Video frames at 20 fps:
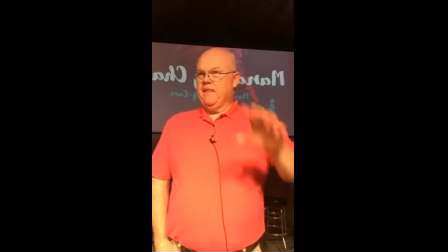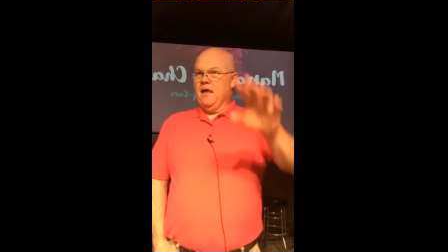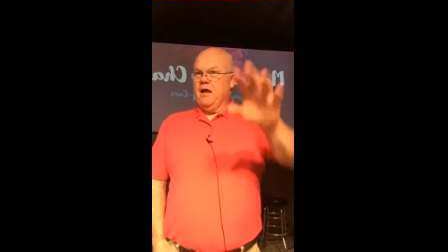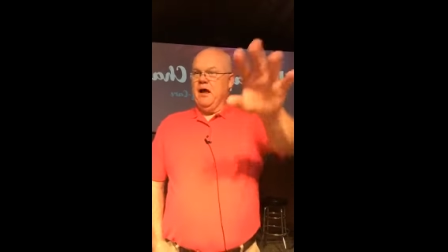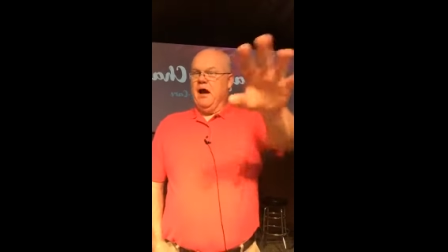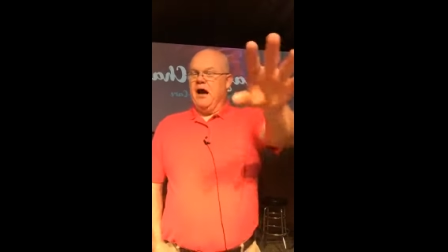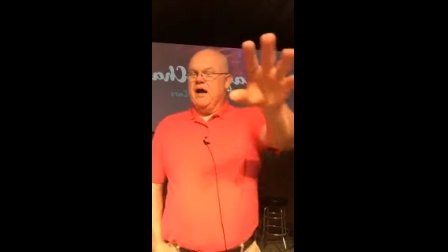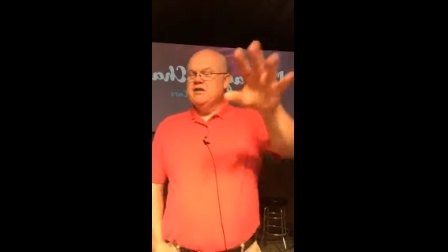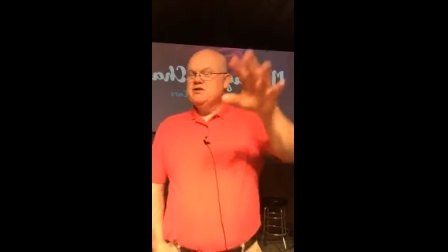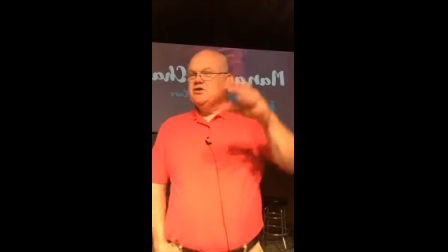
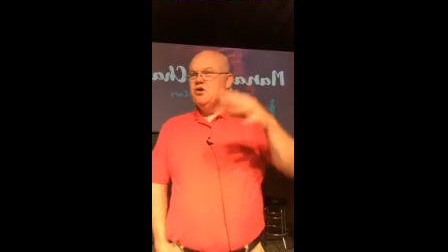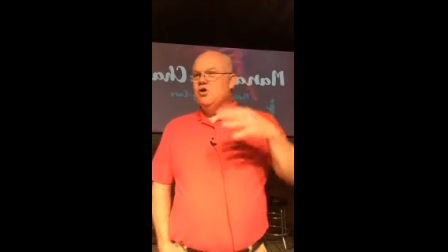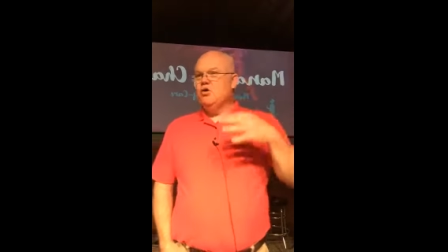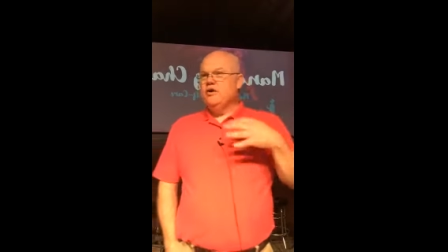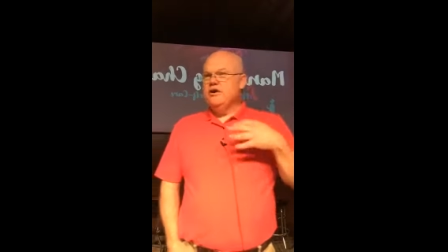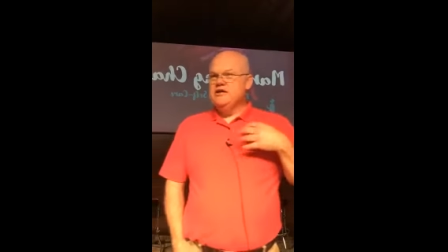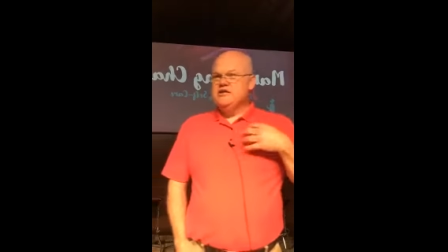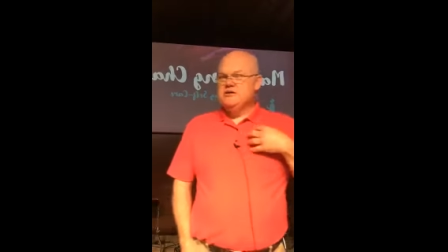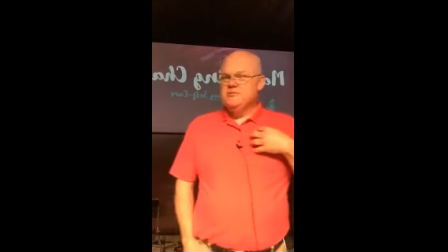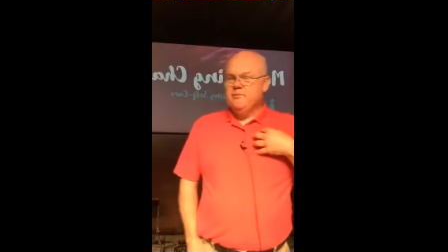God's
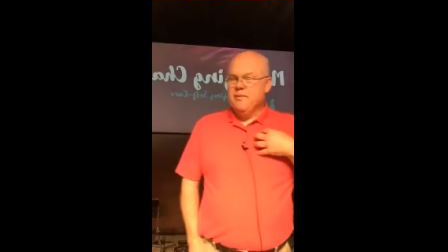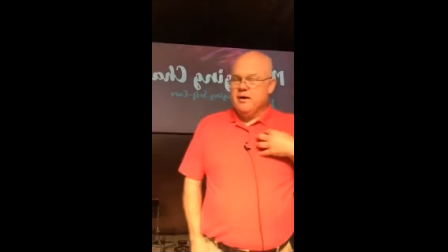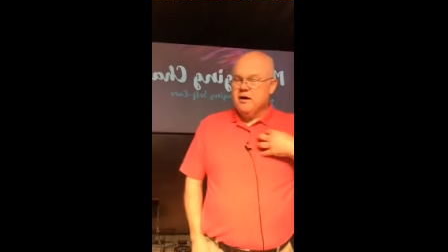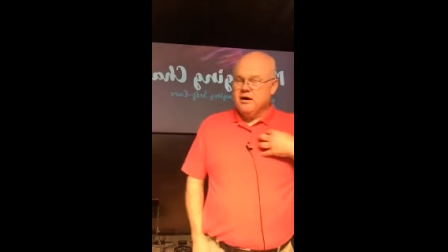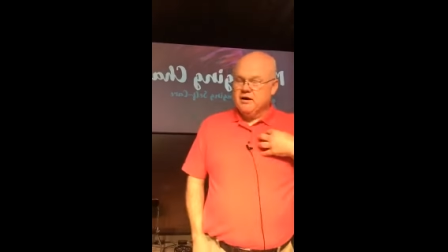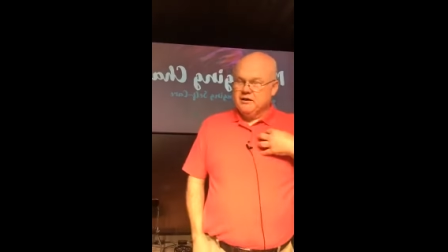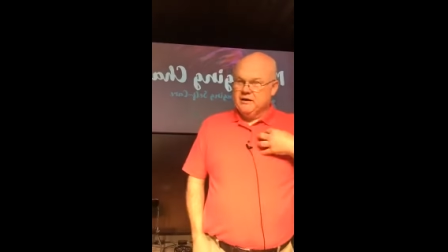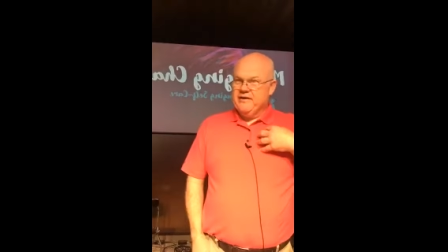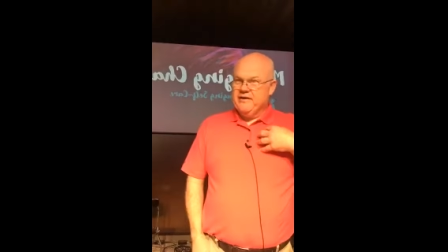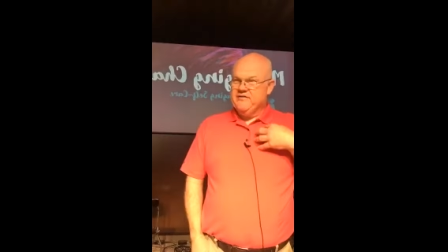Holy
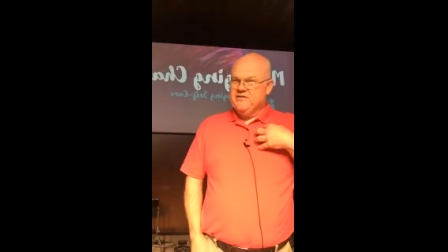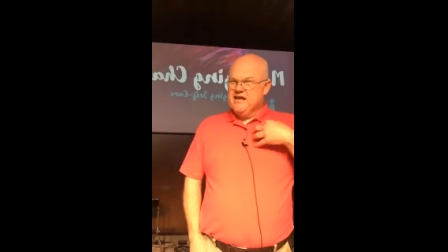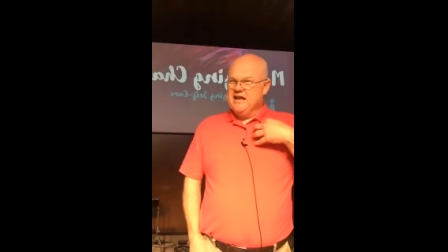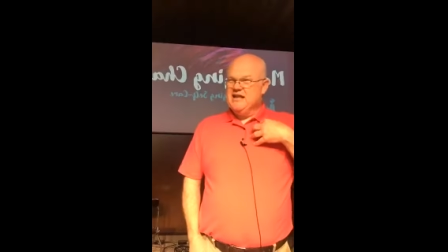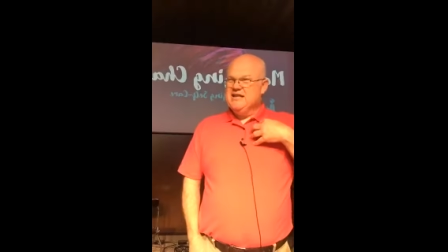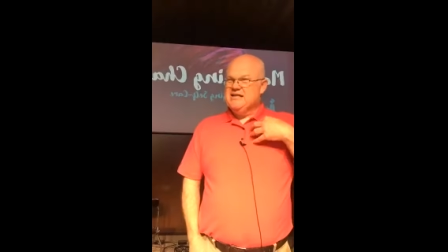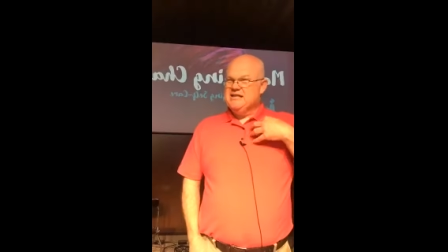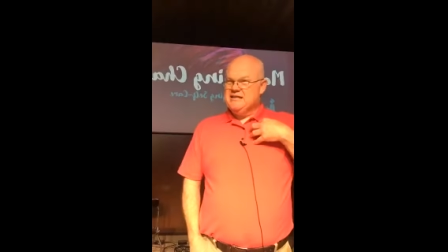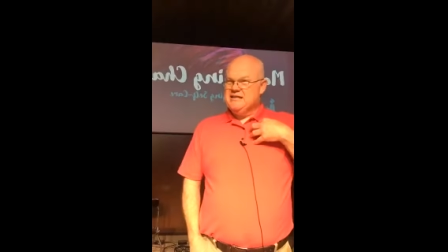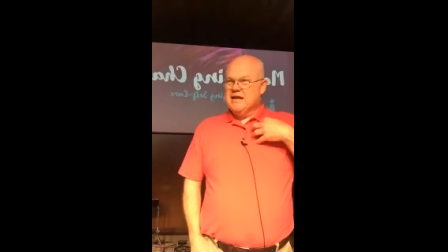Spirit lives
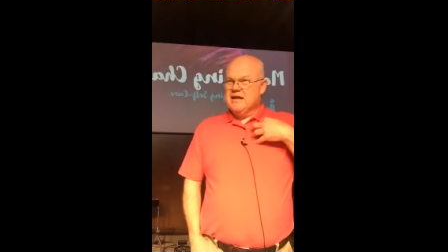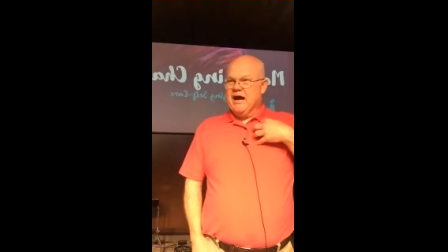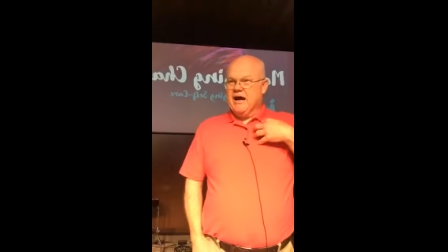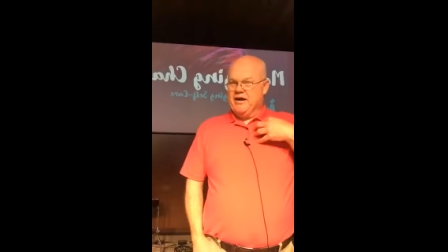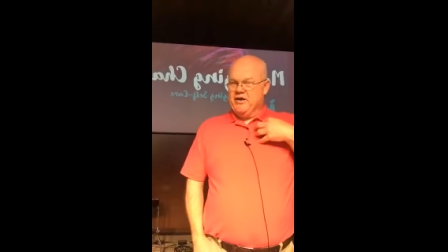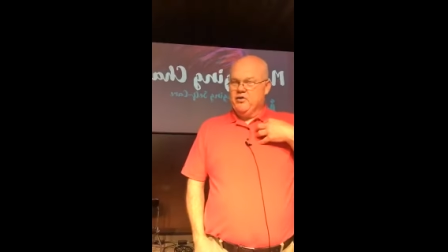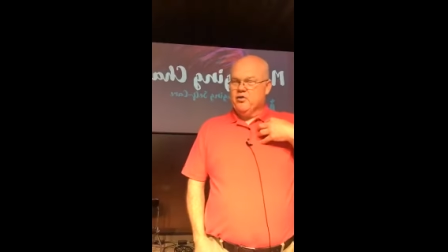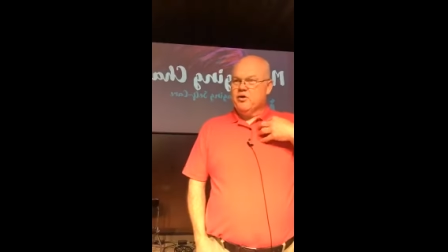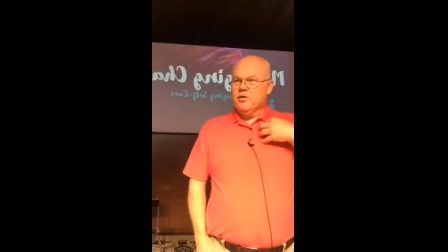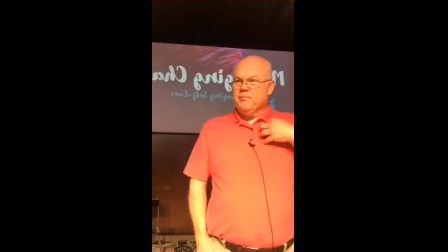
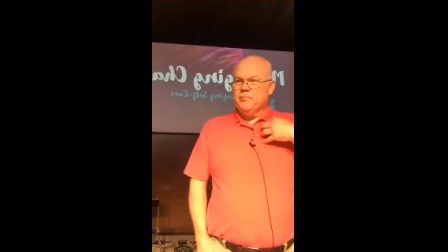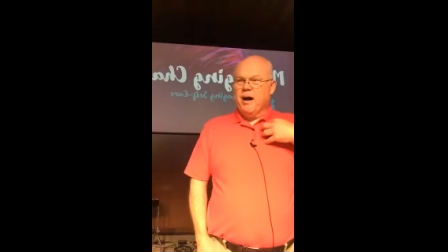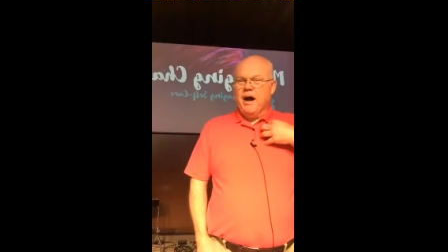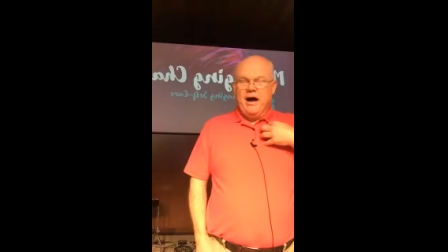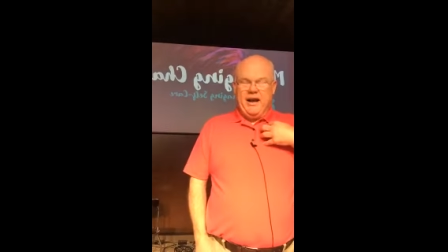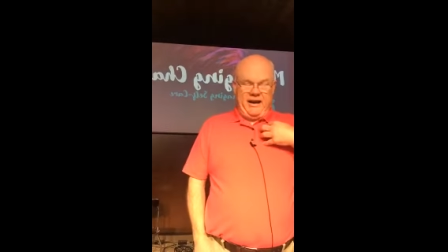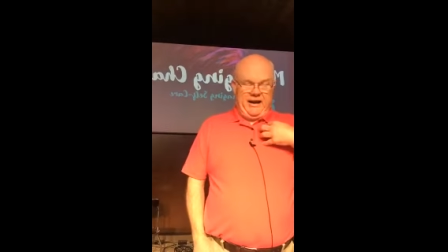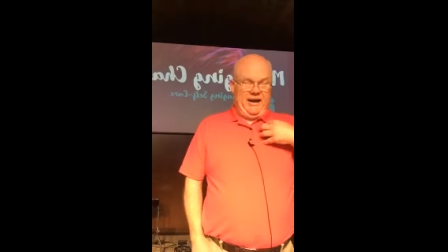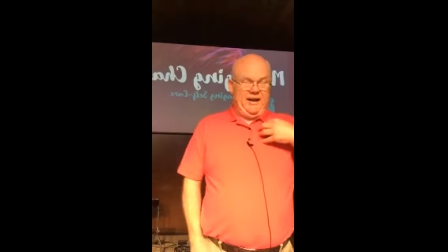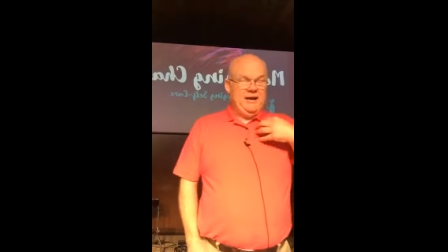inside your
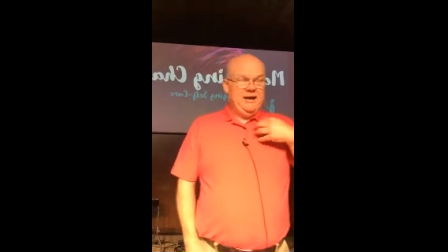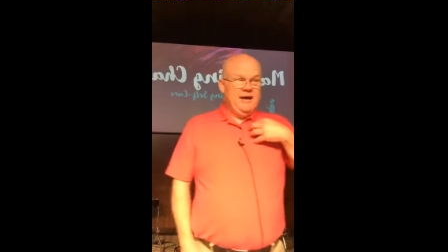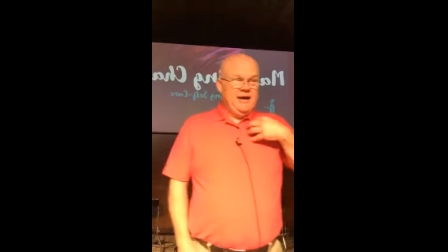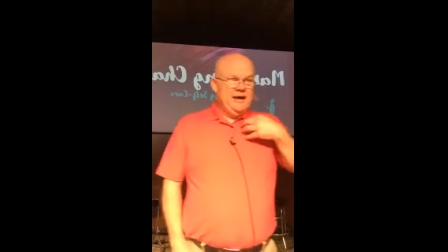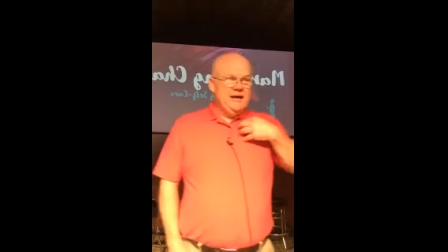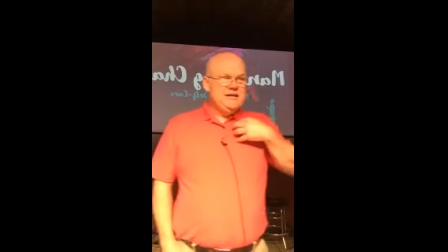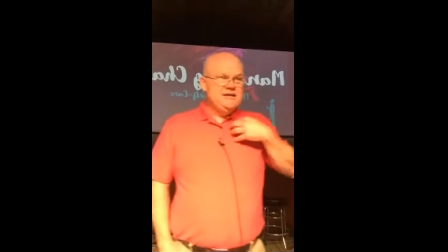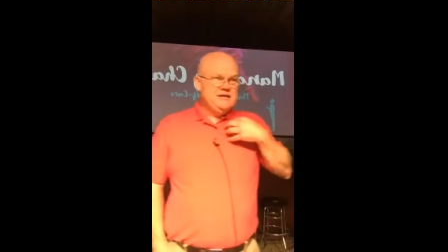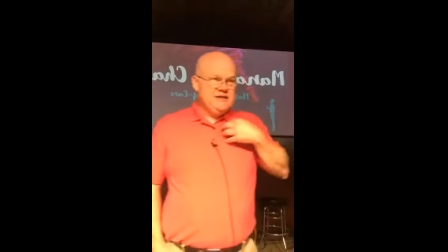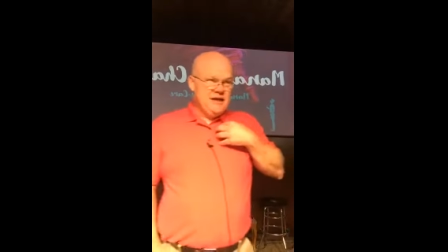body,
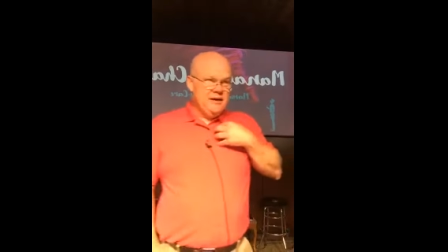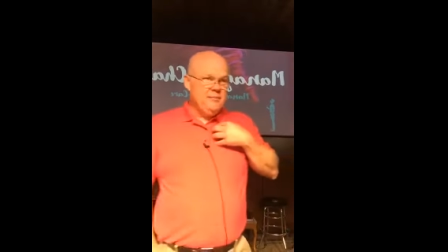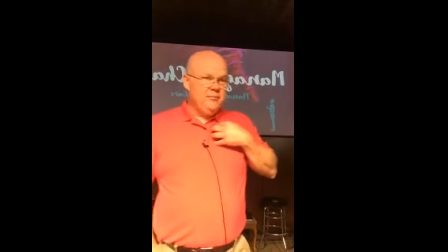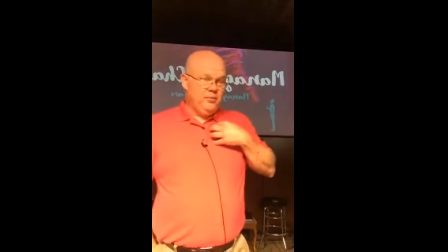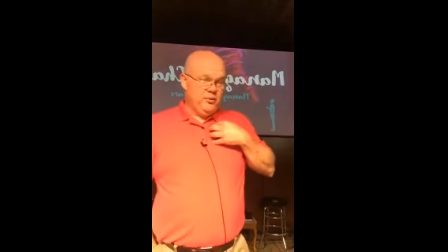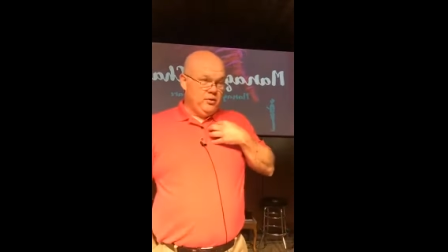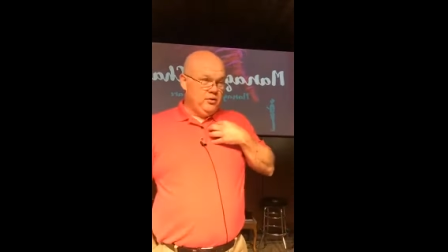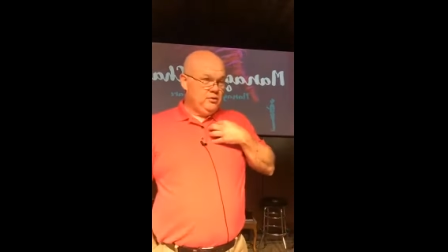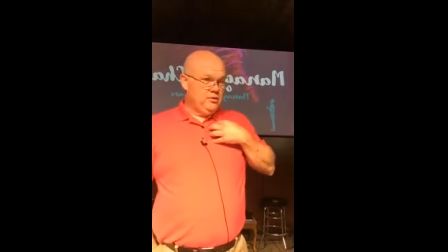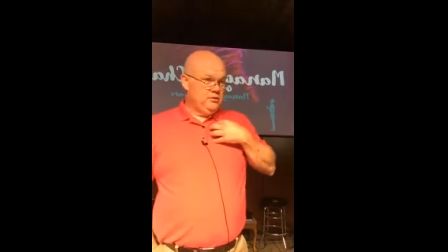his
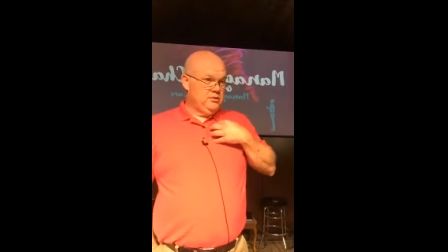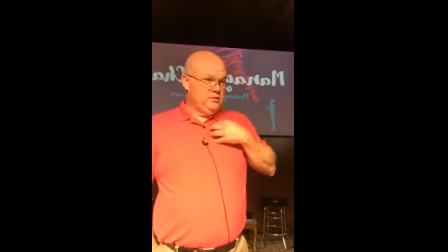temple.